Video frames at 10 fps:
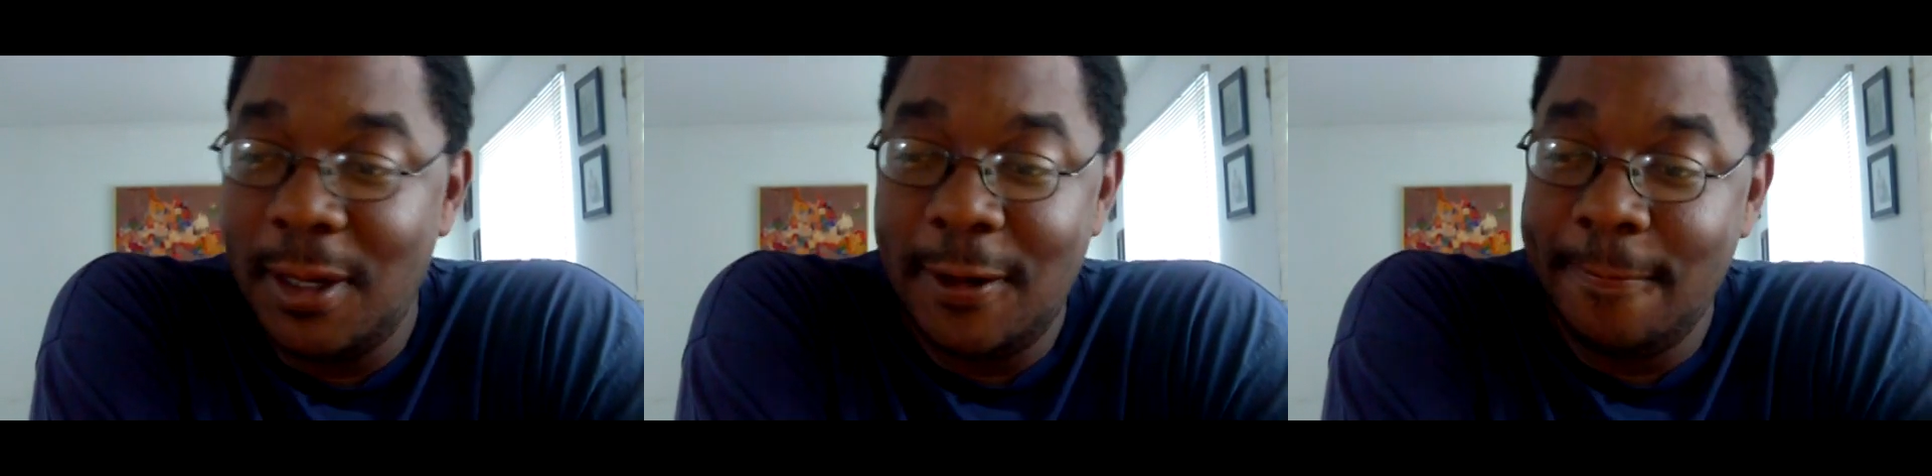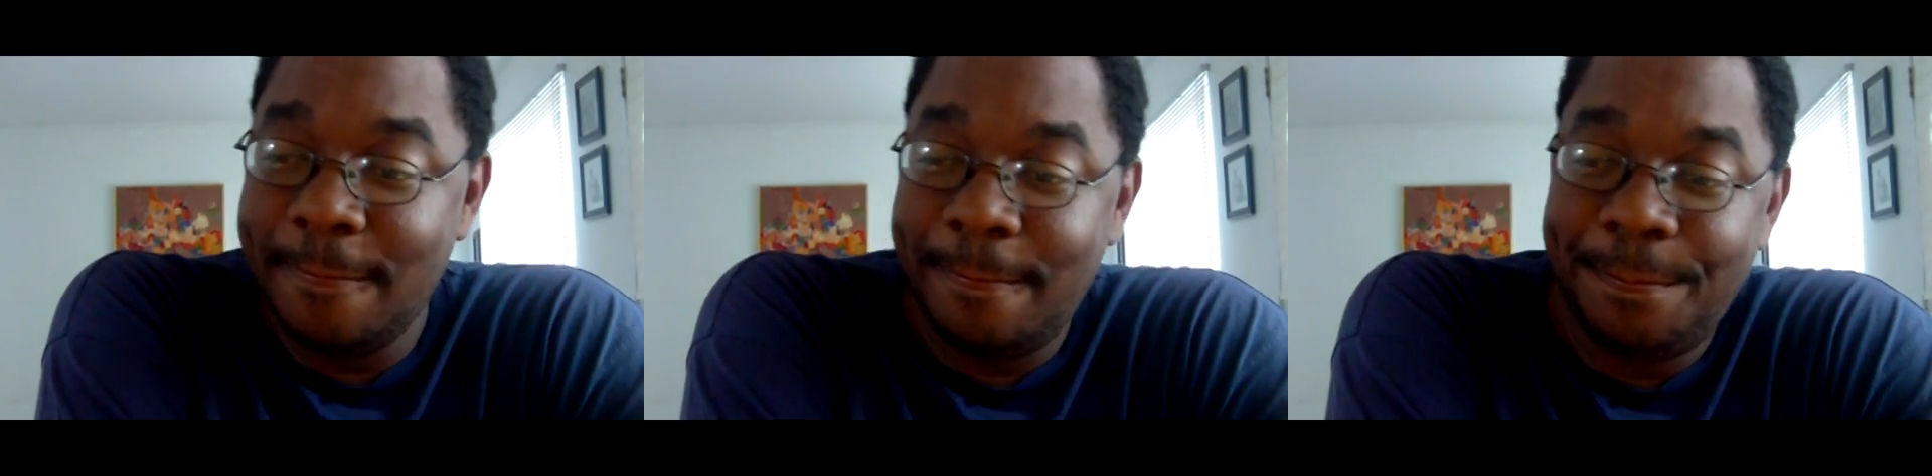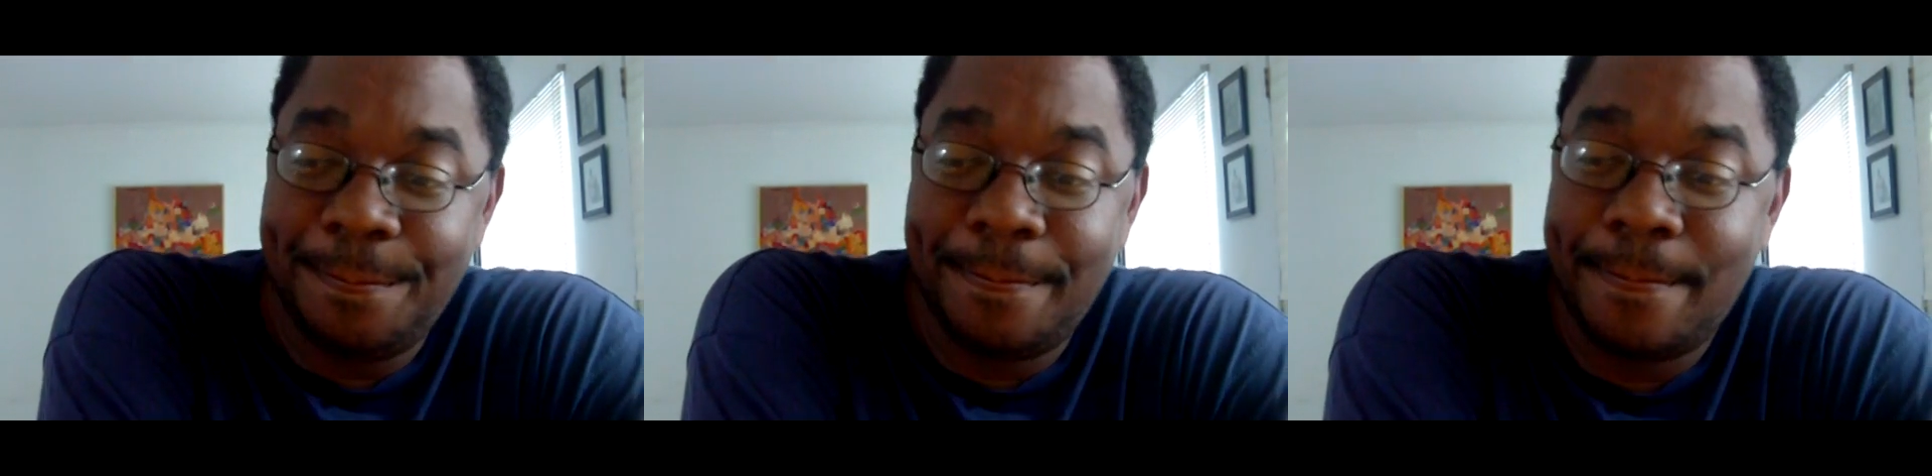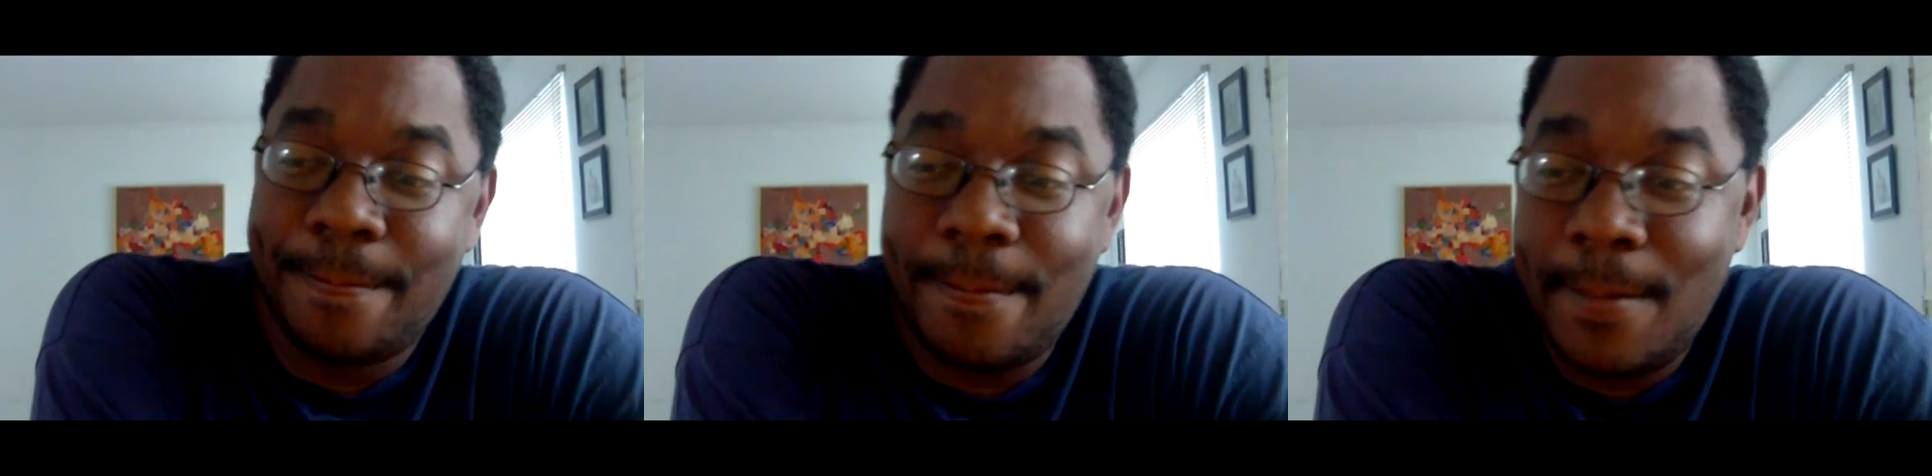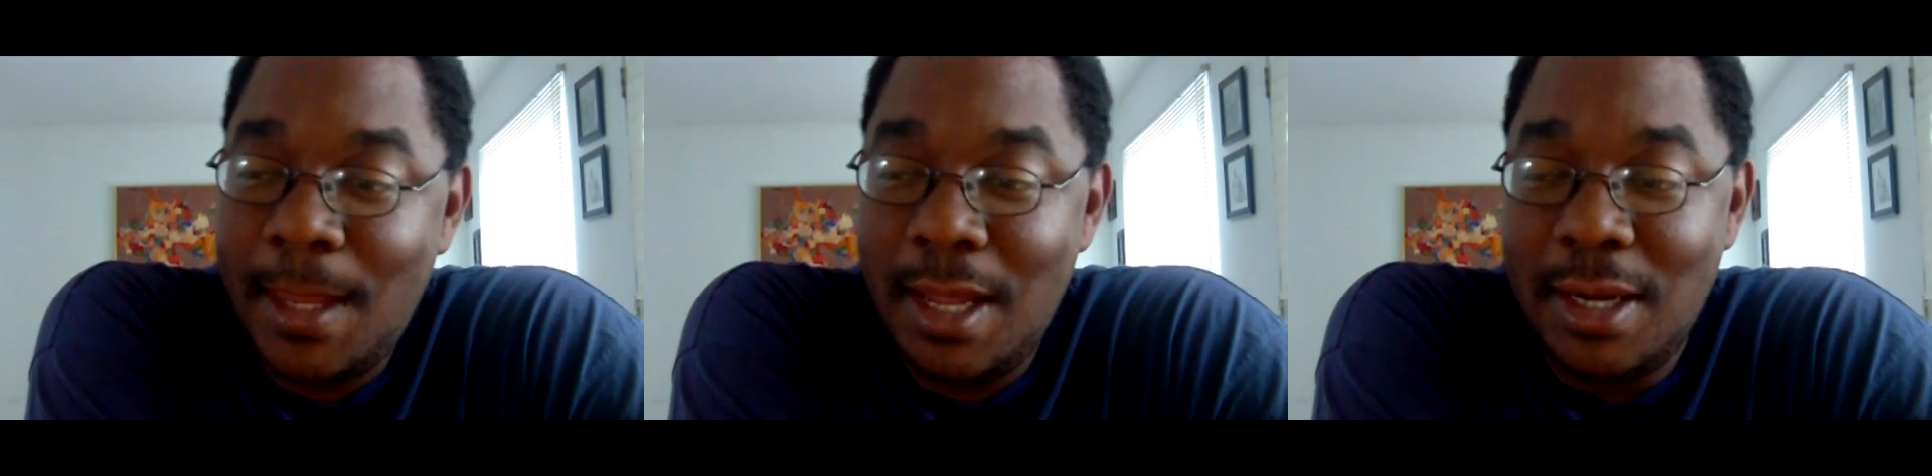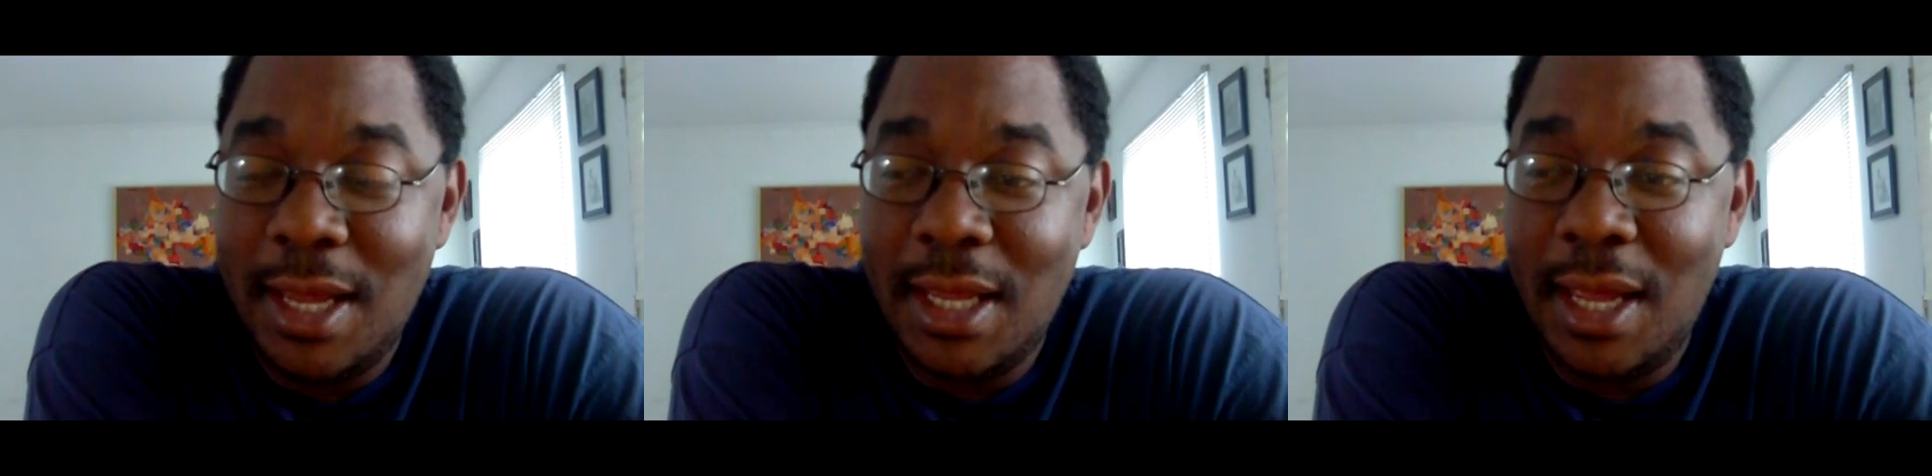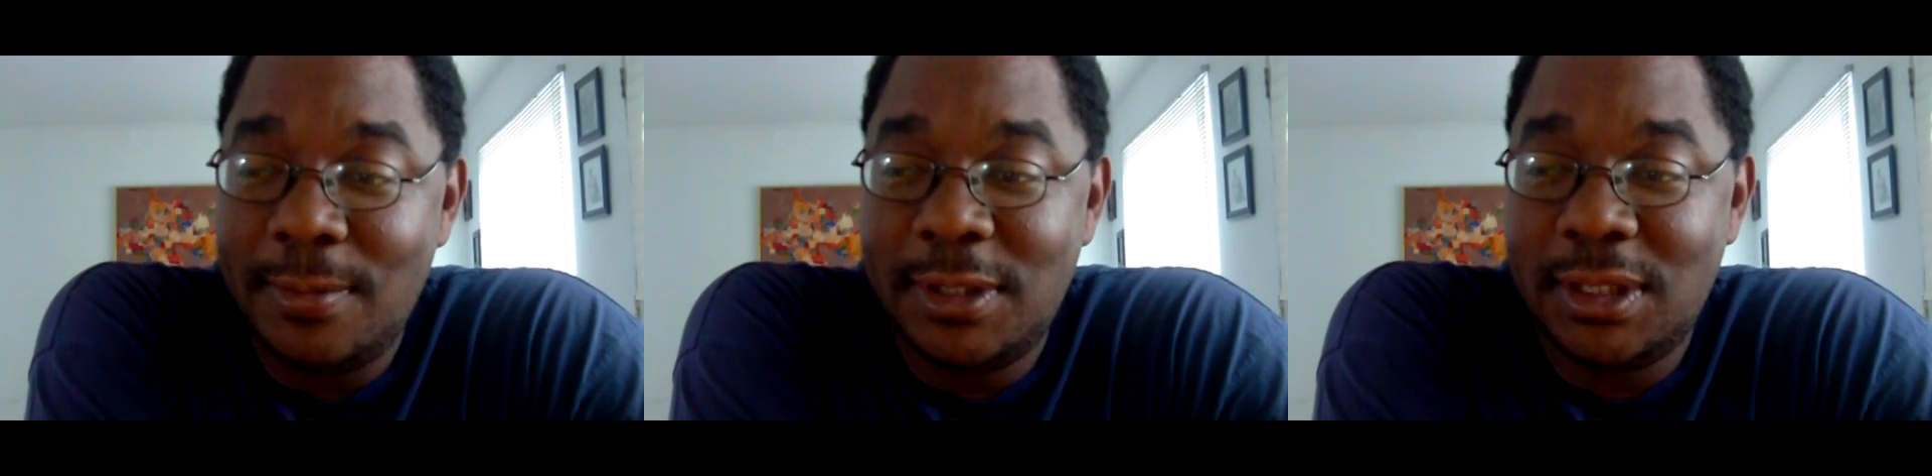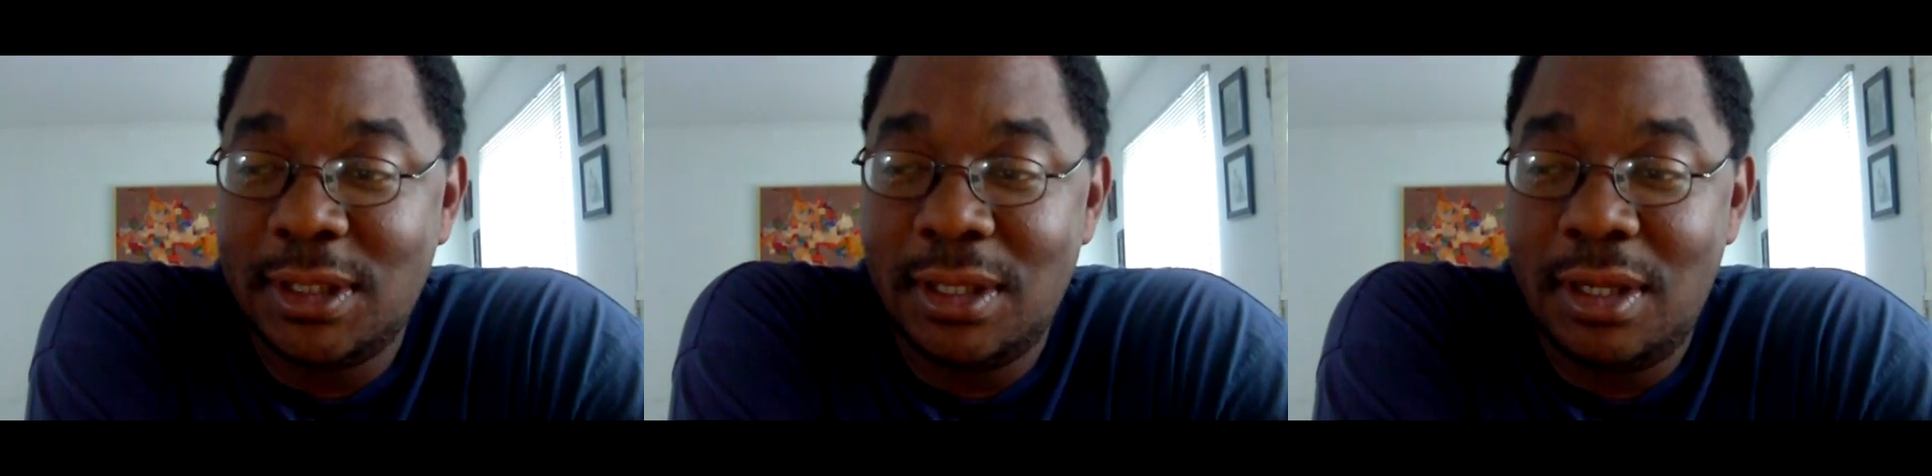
but that game just